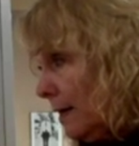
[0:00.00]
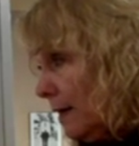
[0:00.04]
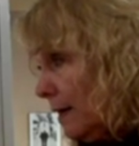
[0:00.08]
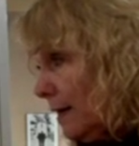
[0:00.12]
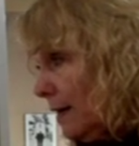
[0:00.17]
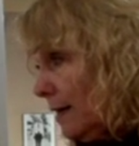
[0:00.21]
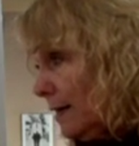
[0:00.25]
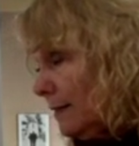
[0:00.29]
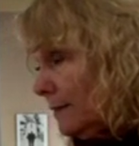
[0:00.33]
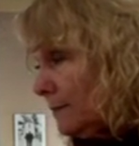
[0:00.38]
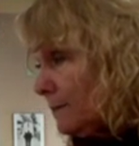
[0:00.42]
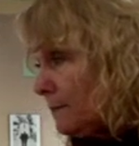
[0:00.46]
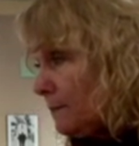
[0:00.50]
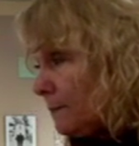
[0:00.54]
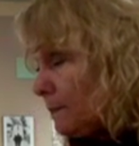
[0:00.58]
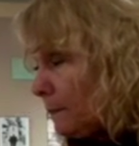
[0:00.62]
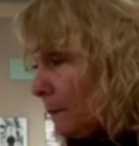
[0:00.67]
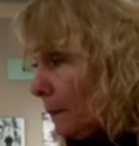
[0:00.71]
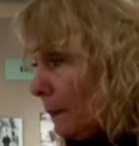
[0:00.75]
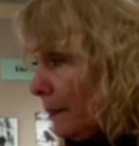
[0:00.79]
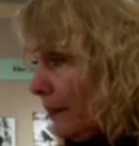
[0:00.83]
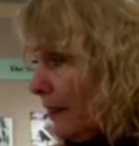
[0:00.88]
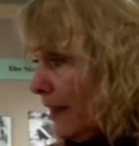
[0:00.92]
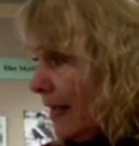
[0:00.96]
And
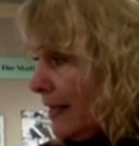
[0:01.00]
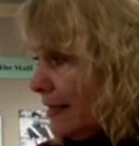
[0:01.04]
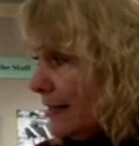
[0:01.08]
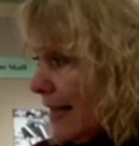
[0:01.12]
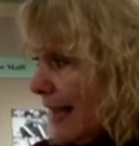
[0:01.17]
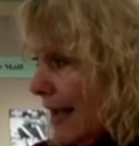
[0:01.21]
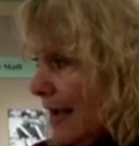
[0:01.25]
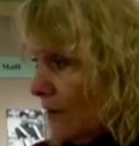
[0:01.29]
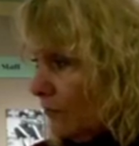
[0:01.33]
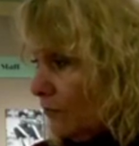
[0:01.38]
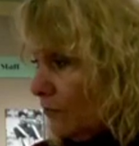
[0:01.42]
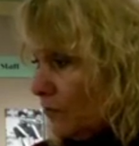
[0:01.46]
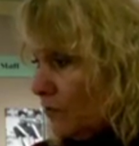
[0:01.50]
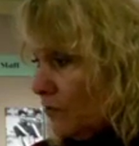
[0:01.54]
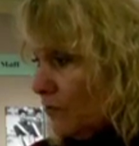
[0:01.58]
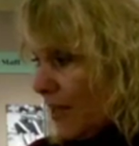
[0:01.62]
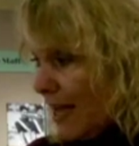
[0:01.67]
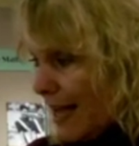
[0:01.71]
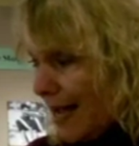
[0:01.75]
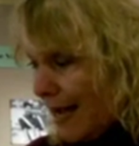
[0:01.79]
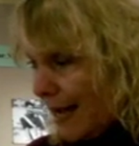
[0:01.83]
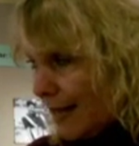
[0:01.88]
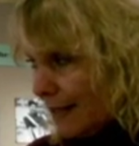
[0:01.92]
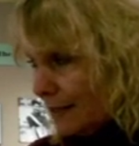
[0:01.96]
then after
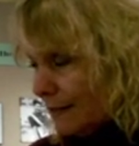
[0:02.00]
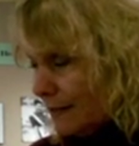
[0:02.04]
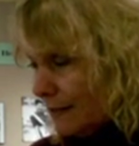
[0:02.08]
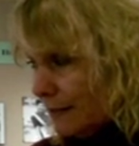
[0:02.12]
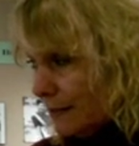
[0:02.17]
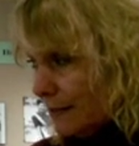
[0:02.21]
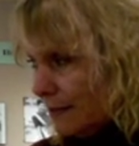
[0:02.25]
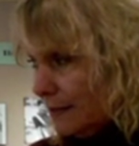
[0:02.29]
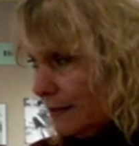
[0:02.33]
that,